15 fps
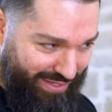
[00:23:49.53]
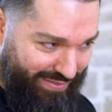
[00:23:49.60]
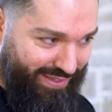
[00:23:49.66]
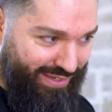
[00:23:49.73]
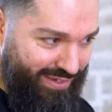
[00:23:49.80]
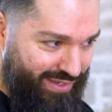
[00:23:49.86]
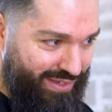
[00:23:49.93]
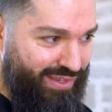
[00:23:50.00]

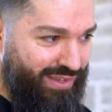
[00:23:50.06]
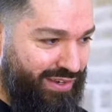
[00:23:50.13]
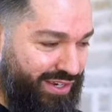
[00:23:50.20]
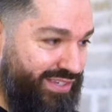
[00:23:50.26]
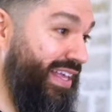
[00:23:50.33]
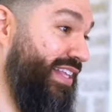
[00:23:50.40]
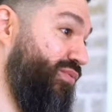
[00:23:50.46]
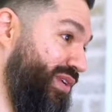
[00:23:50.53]
repeatedly
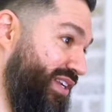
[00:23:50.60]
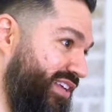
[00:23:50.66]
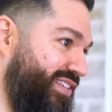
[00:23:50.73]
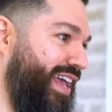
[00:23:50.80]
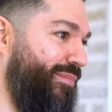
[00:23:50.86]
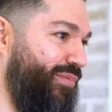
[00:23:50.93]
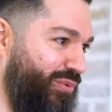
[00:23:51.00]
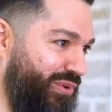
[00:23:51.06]
because that's what
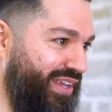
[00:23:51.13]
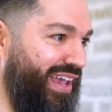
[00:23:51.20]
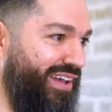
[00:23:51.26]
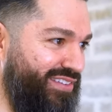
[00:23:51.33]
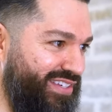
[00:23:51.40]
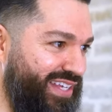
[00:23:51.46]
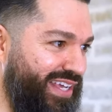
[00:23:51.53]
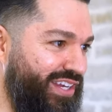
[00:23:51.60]
does happen when you
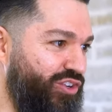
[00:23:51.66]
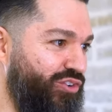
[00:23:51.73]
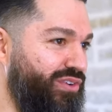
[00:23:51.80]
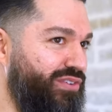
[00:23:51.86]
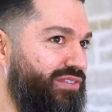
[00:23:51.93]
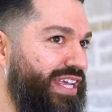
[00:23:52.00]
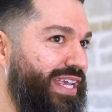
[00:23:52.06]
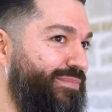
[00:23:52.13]
cavitate and
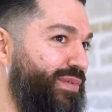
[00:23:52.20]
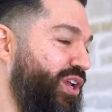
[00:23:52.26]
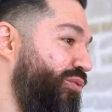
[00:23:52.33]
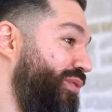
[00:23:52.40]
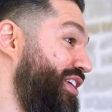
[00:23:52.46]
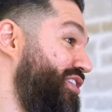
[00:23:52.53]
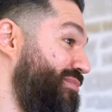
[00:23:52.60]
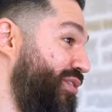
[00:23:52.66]
you're keeping
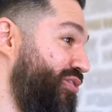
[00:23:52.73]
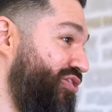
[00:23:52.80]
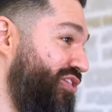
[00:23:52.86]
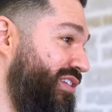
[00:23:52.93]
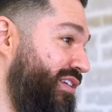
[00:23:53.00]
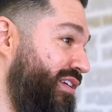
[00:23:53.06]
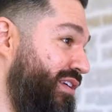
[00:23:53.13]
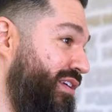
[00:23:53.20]
your range of
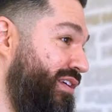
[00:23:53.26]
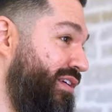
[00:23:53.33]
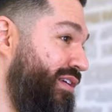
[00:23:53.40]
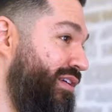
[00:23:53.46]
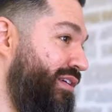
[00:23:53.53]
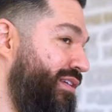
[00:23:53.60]
motion. Yeah.